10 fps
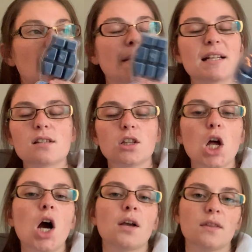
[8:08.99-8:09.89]
But it's
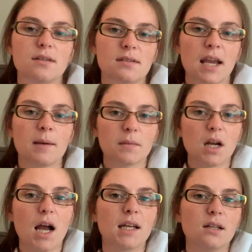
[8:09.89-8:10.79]
along the same
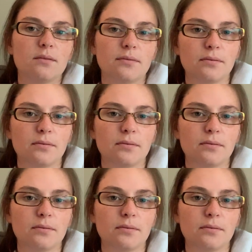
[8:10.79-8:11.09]
kind of